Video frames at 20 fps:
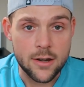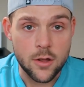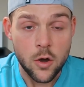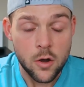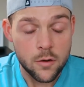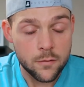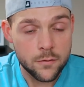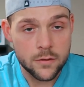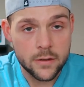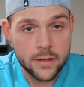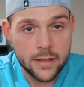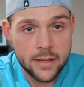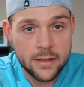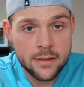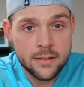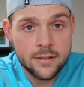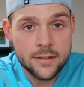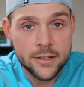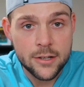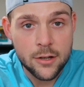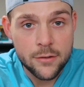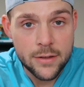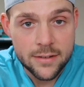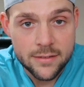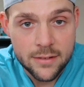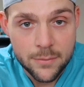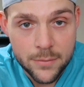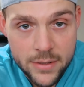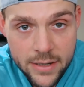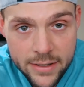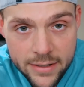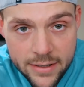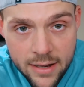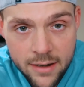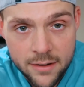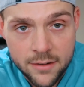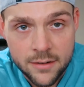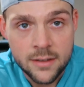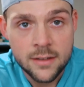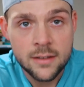Hopefully, you know, that's something I
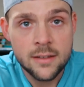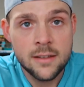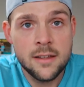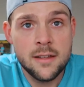can